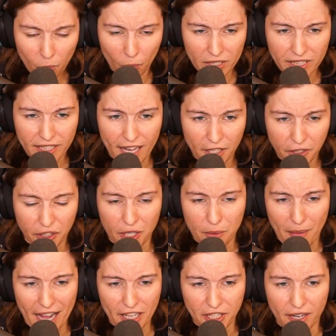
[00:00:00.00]
once they actually
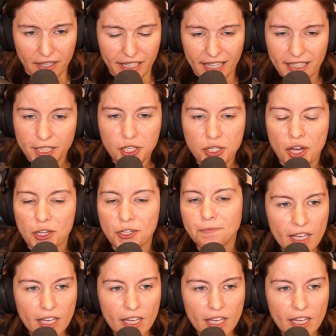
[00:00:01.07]
match out against each other.